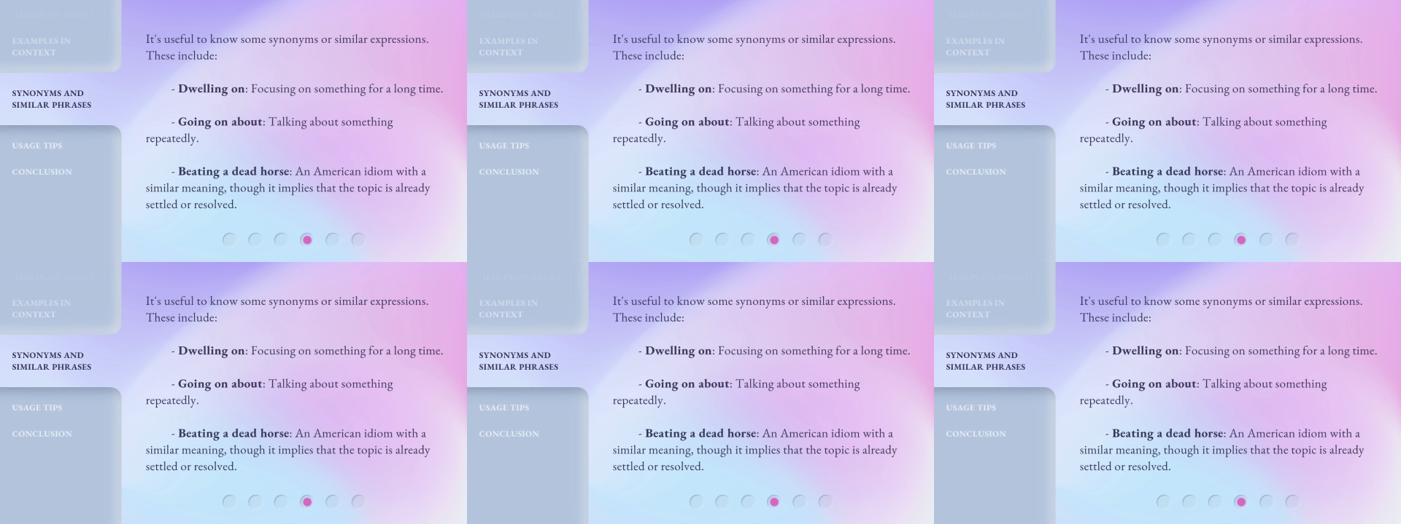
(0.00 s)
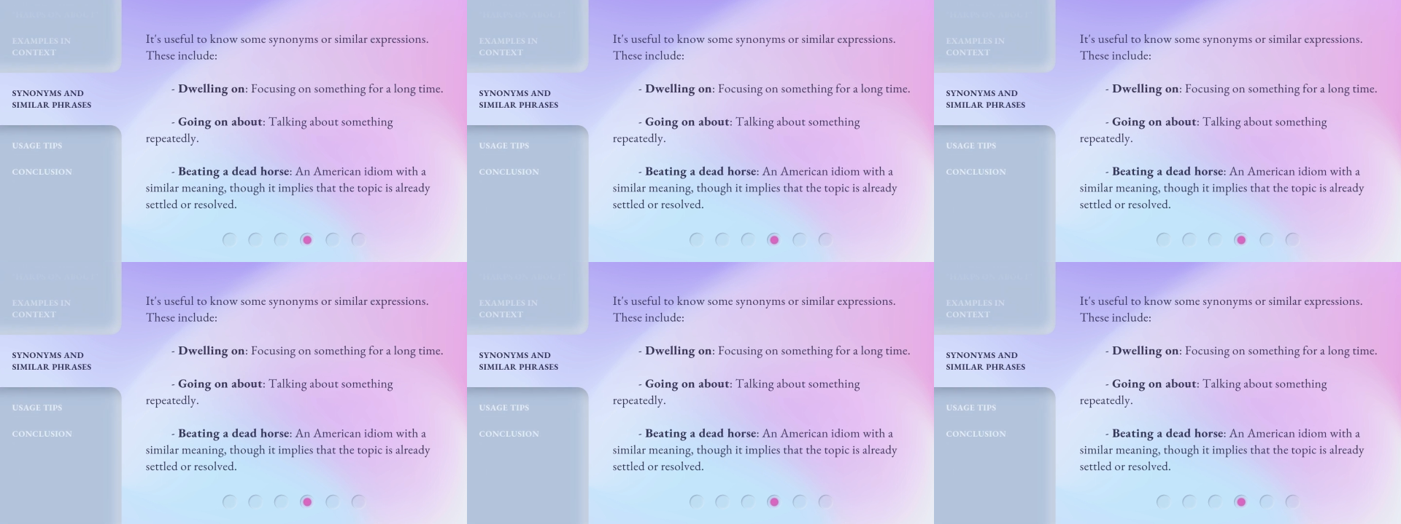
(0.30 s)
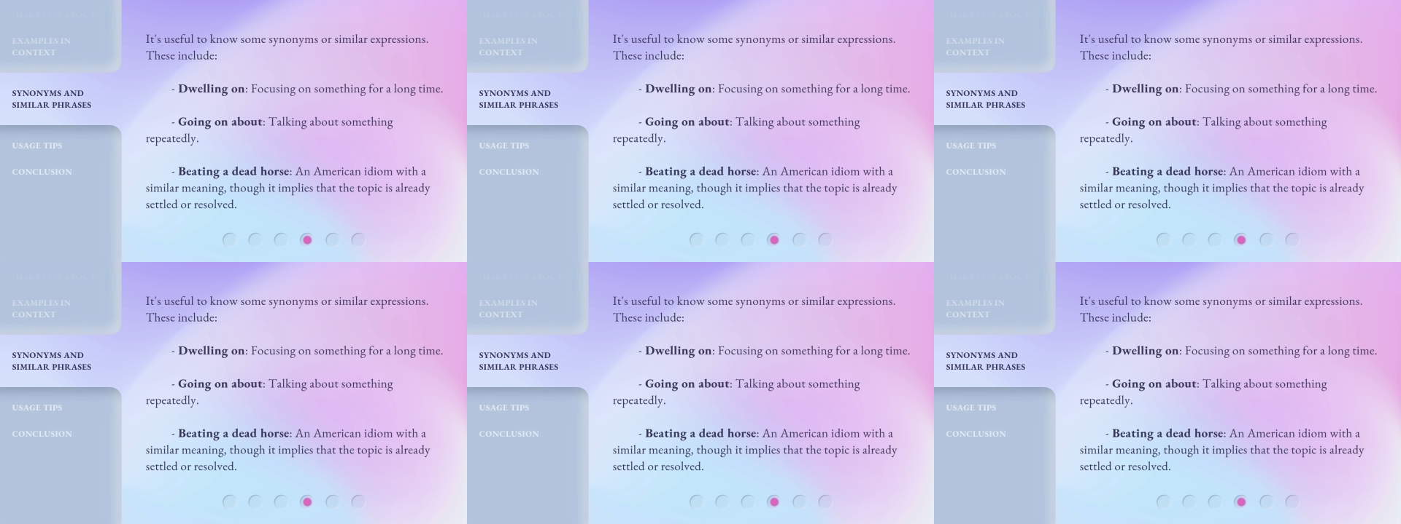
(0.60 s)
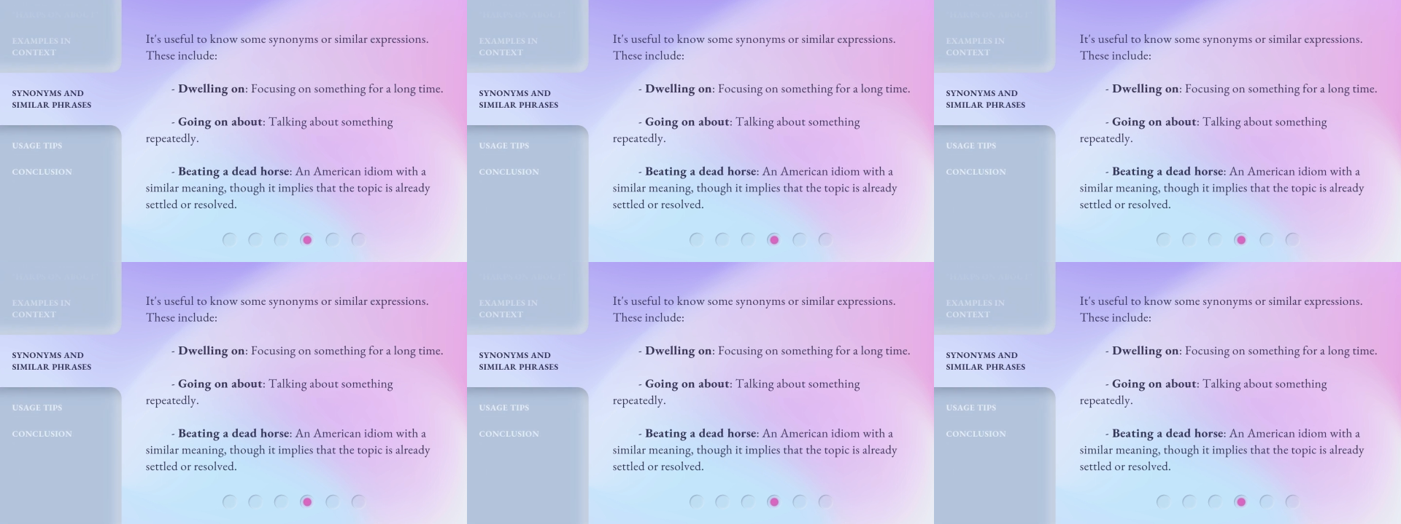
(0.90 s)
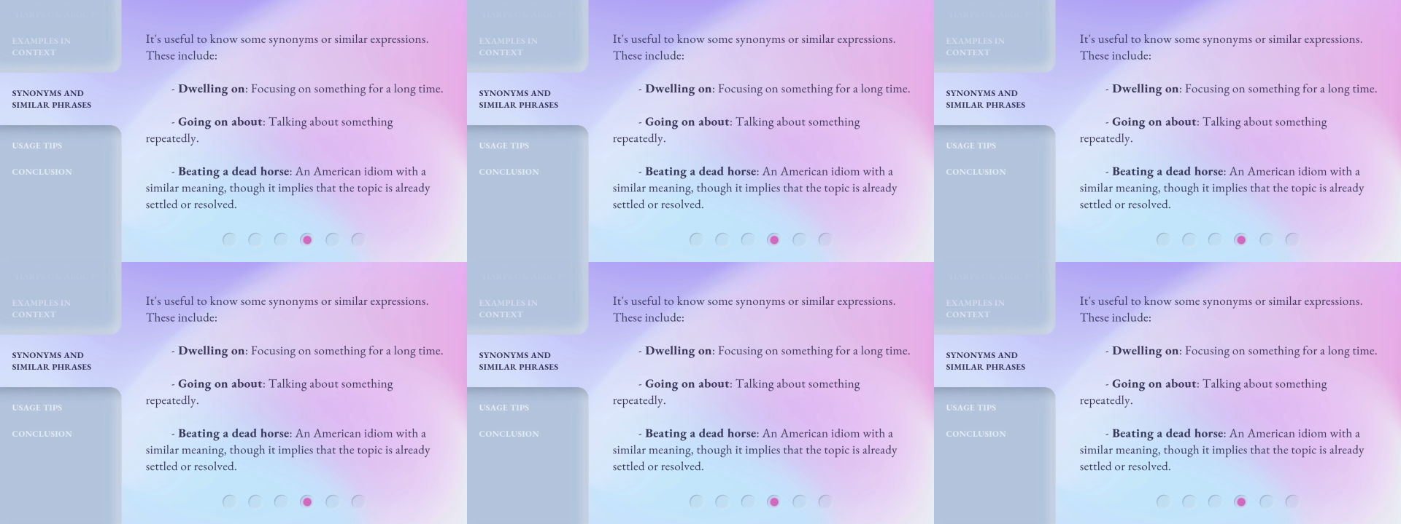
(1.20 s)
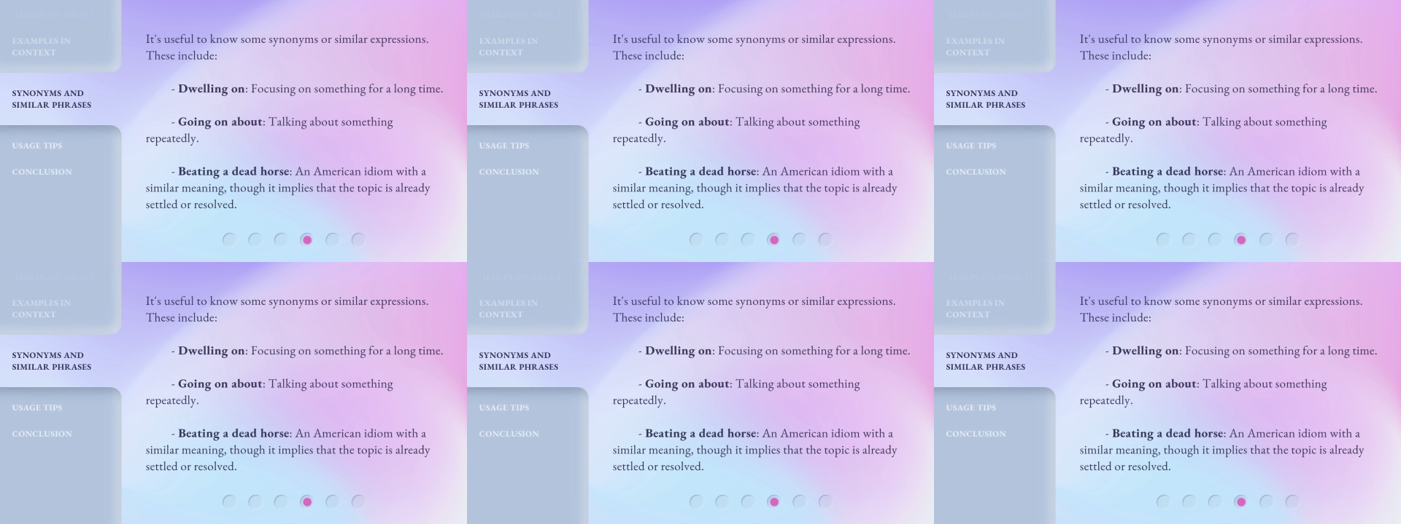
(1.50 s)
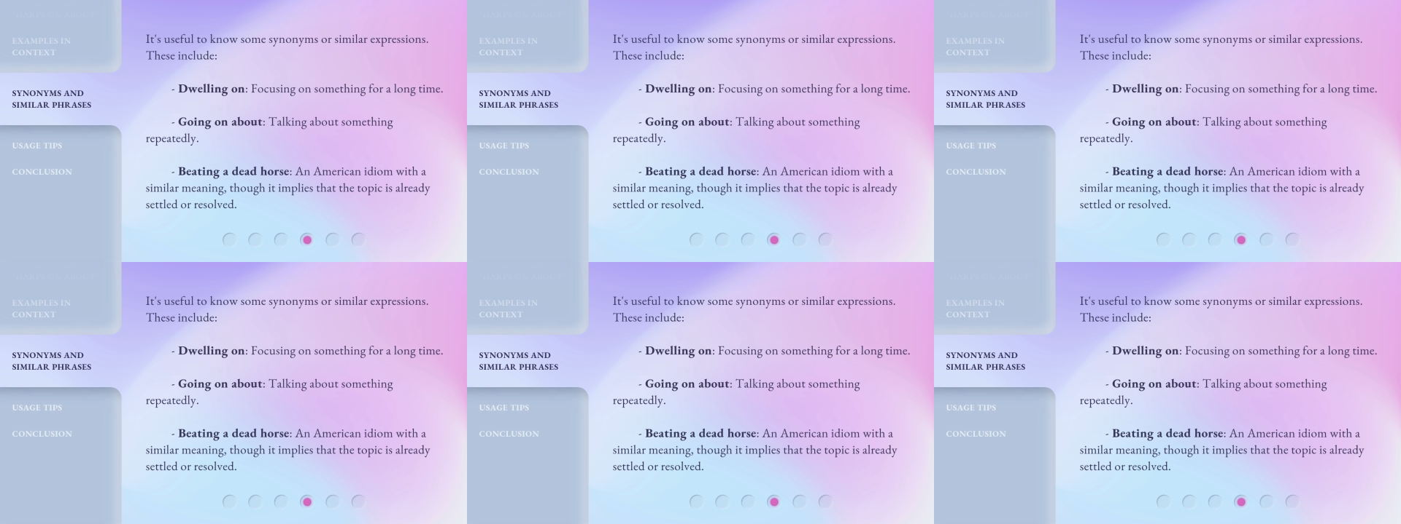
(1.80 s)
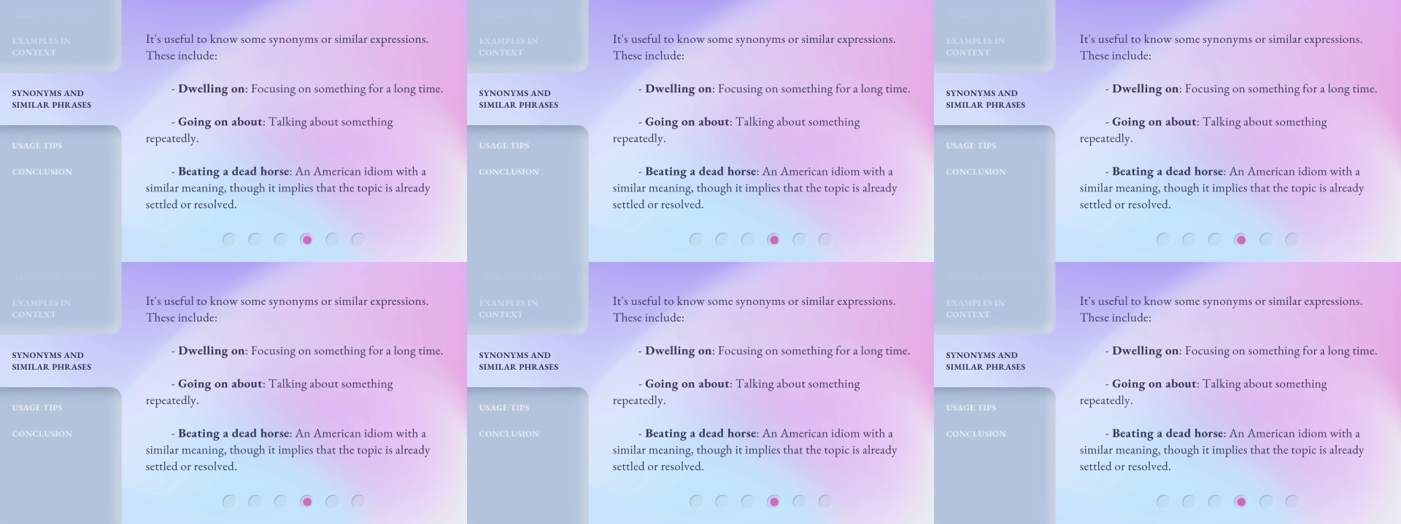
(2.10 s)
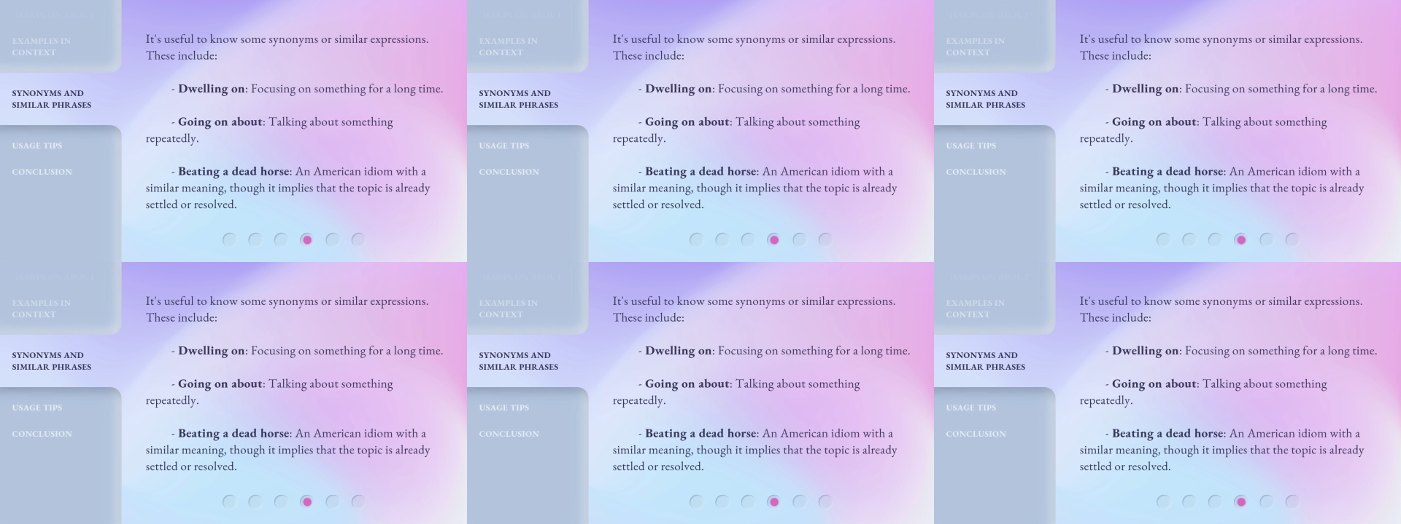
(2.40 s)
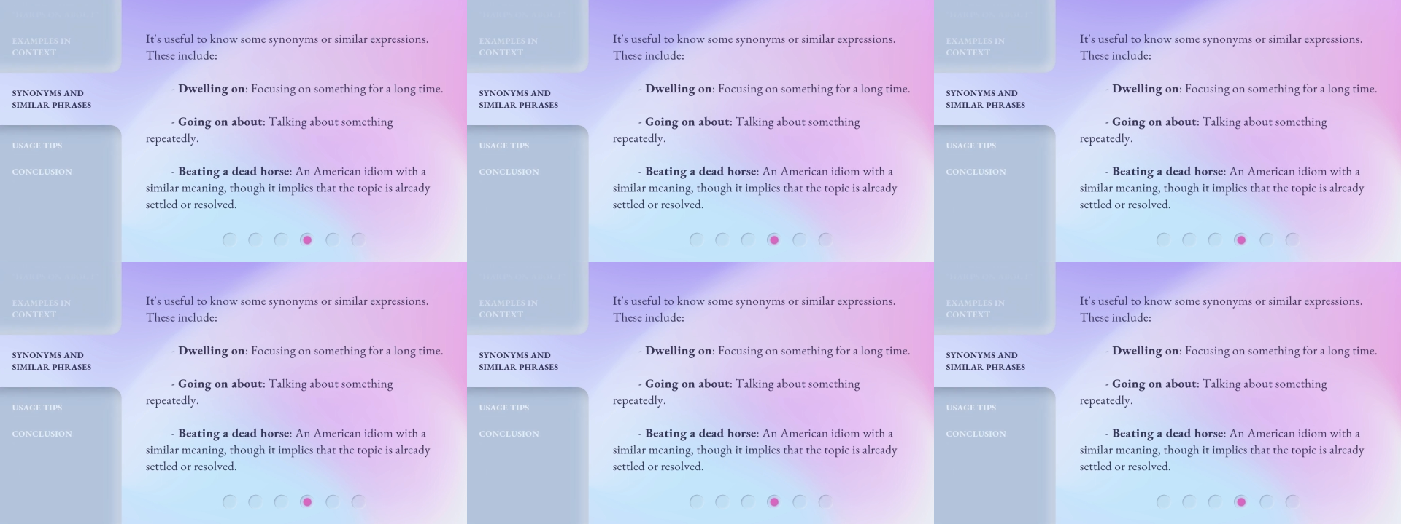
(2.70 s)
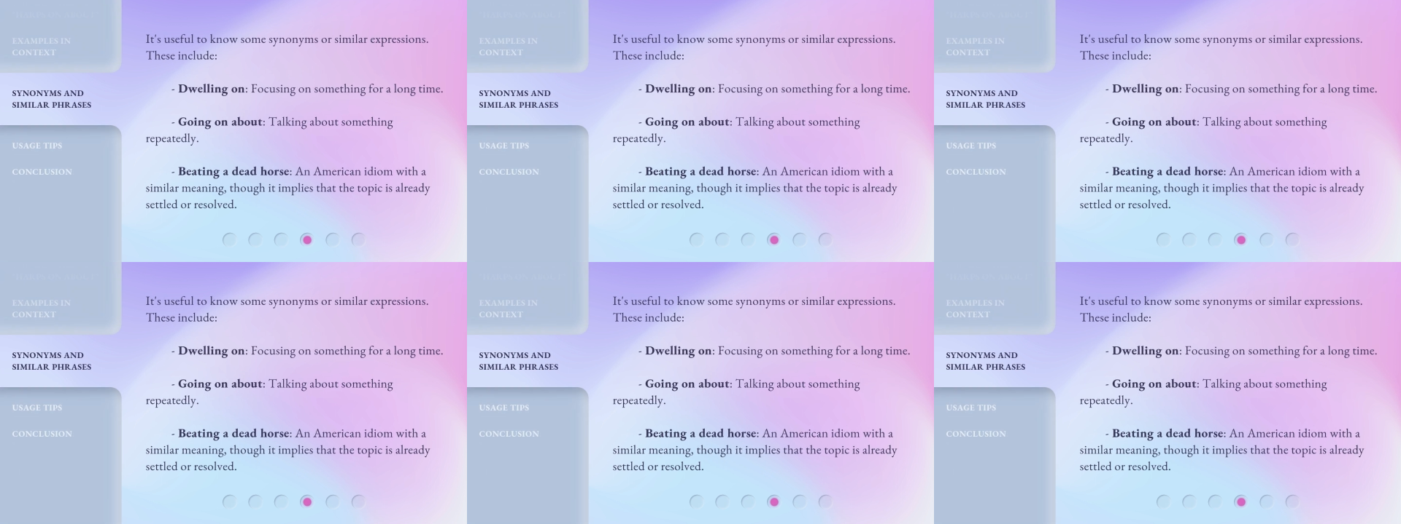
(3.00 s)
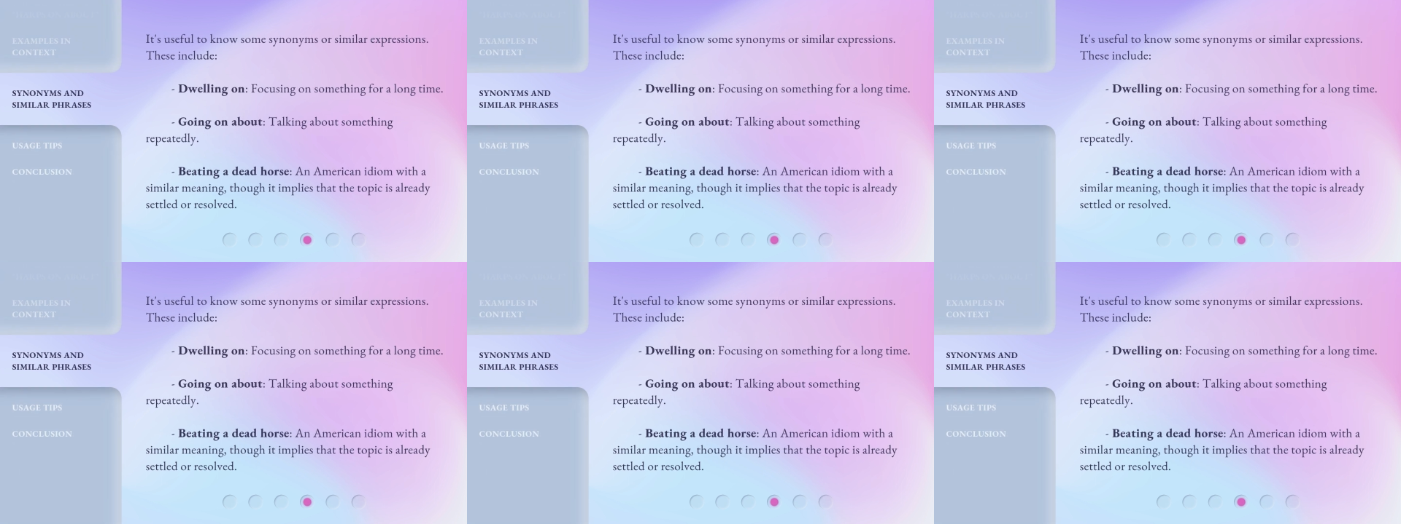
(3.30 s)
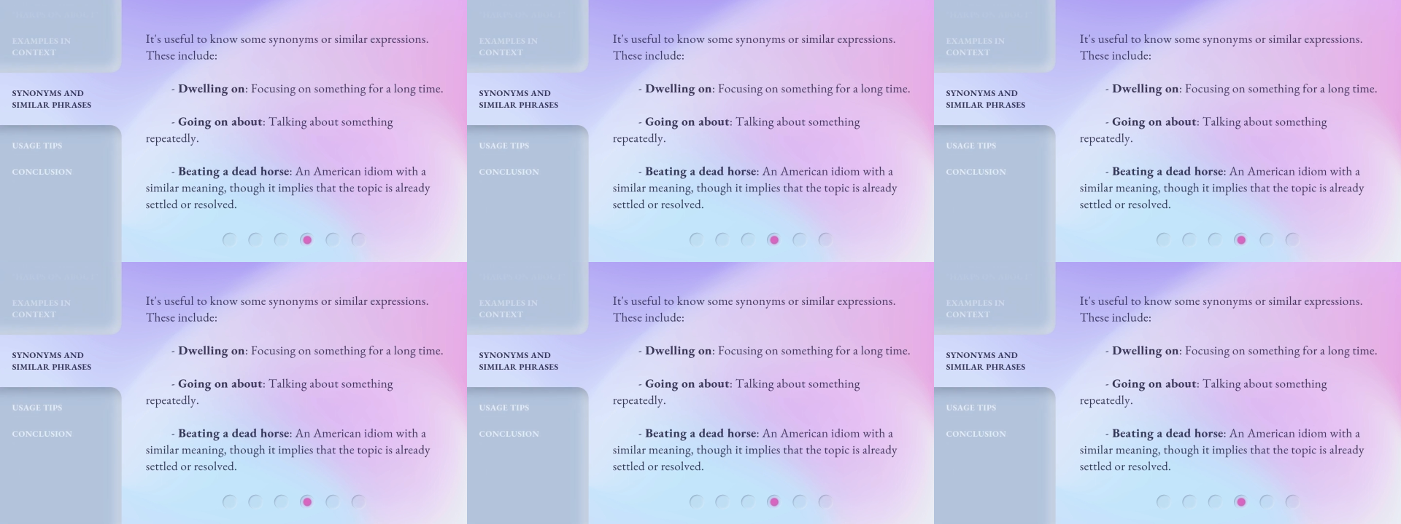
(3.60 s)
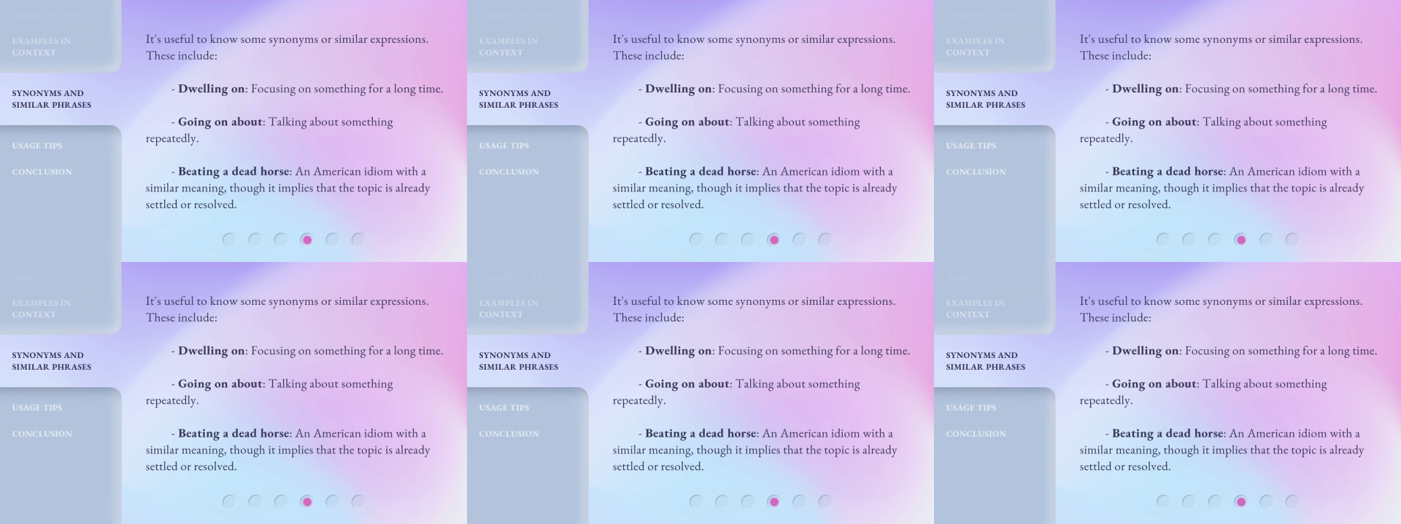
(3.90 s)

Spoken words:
(no speaker visible)